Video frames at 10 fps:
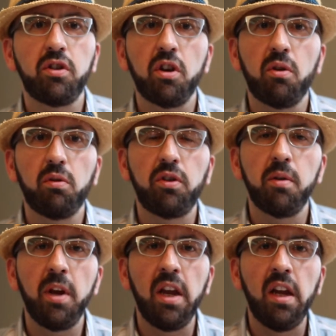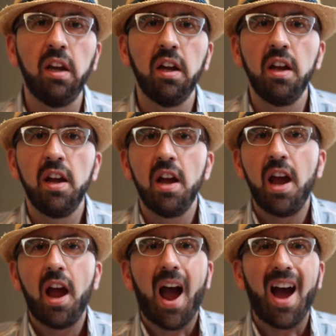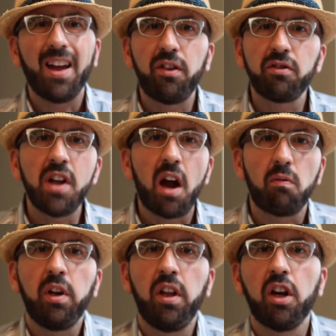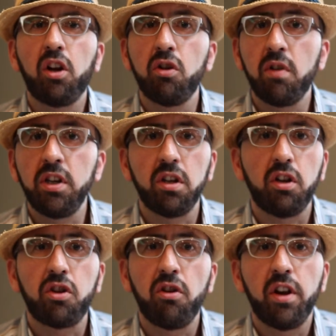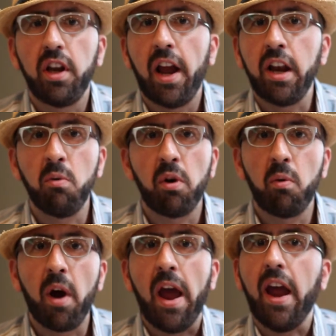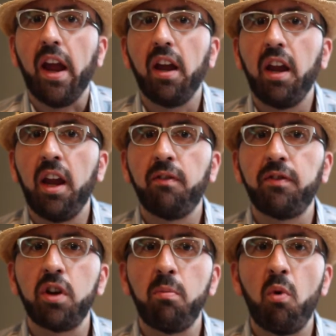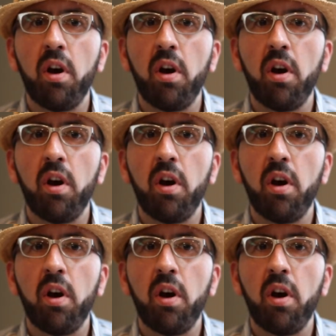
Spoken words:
So to me, there's not really a good reason to turn anyone away. If